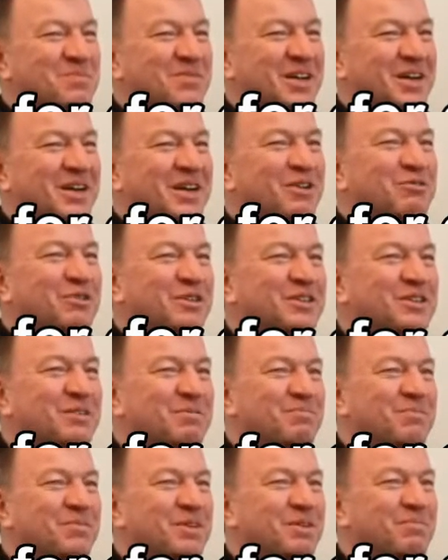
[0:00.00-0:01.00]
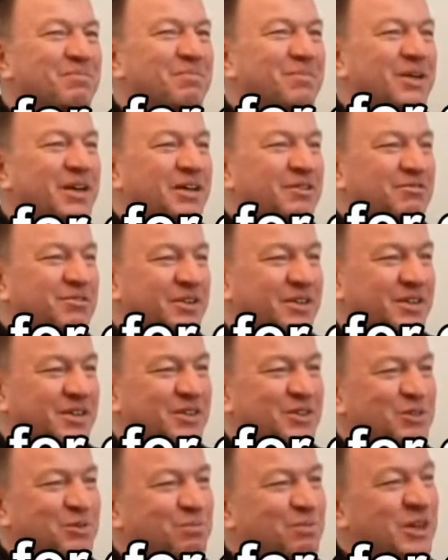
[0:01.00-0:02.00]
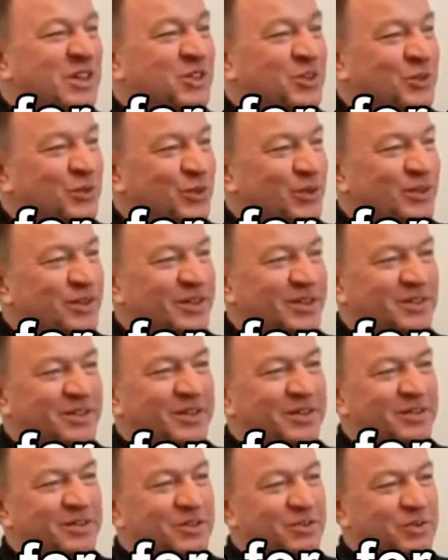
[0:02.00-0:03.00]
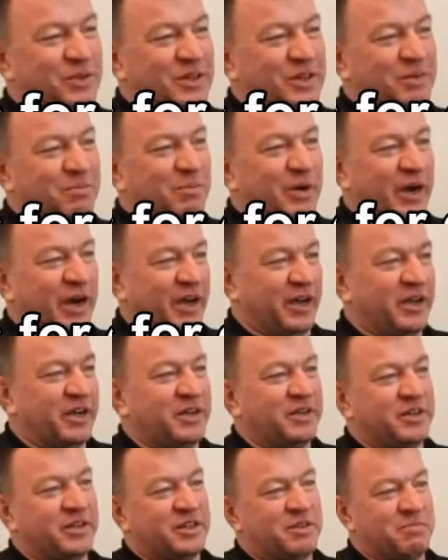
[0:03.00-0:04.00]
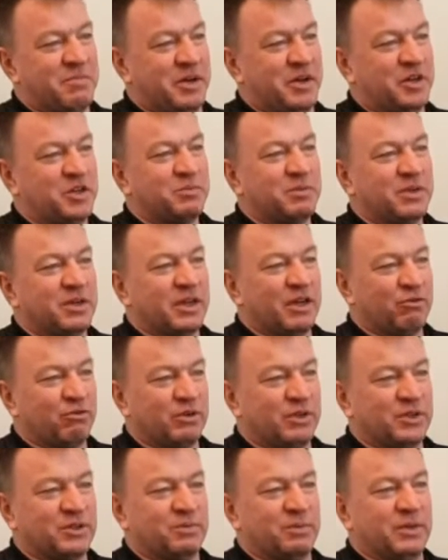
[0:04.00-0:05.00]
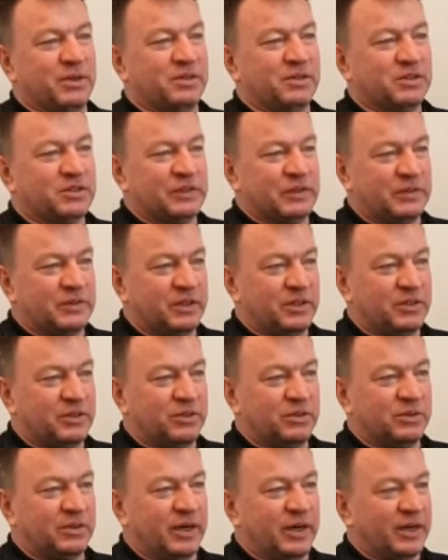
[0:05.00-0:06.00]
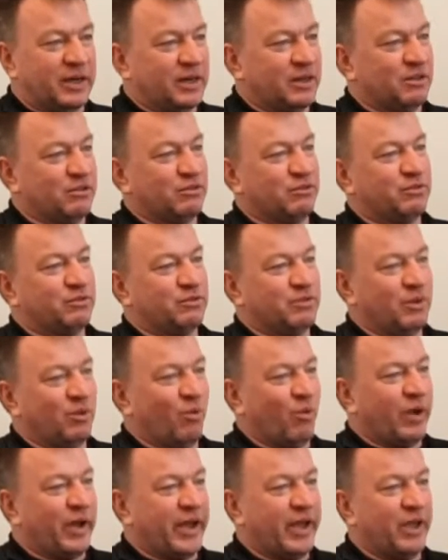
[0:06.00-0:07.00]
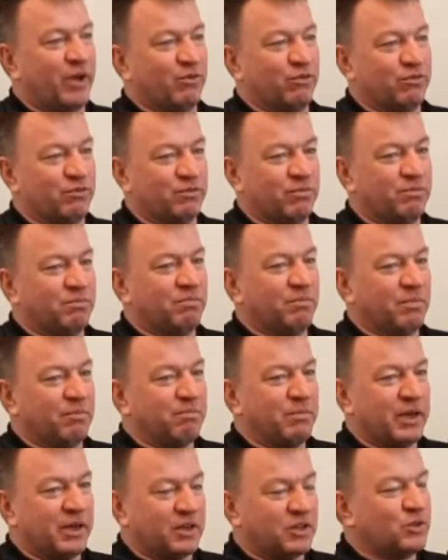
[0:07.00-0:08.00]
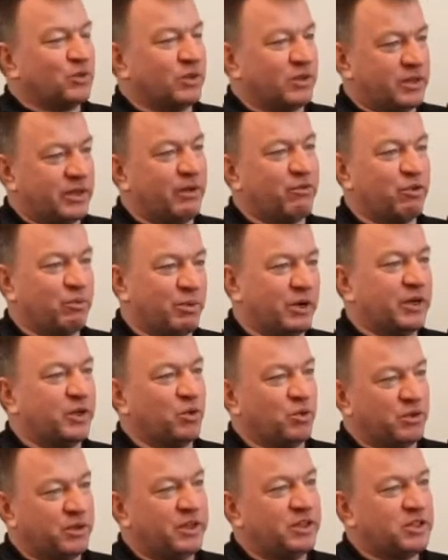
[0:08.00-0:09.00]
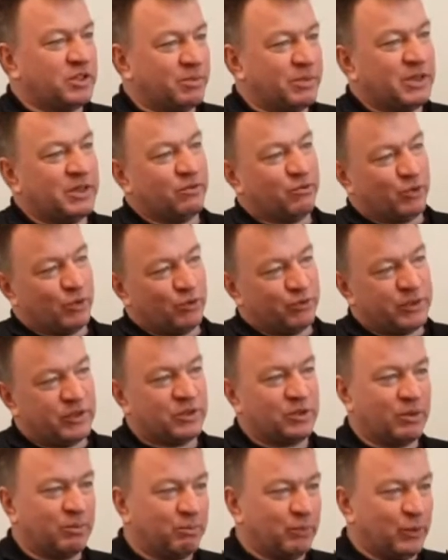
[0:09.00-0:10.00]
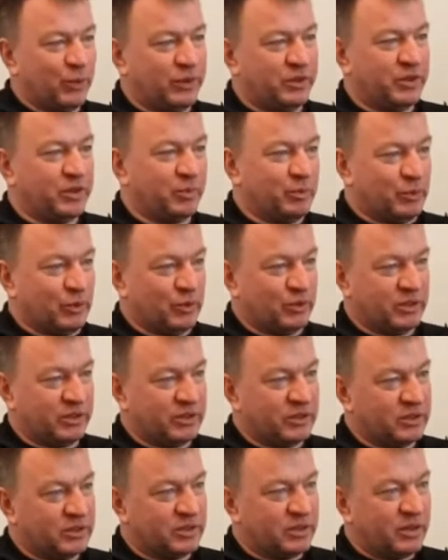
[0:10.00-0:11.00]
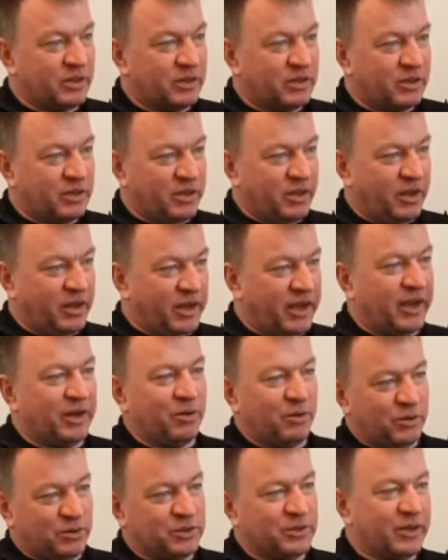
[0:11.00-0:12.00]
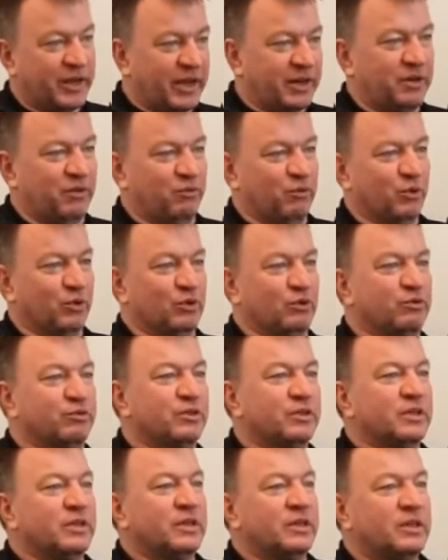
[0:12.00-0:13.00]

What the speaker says: Yeah, I think the main thing is to make sure that there is really buy-in at the management level as well, so that you have a way of making sure that everybody who needs to be involved at some point in the process can also get involved.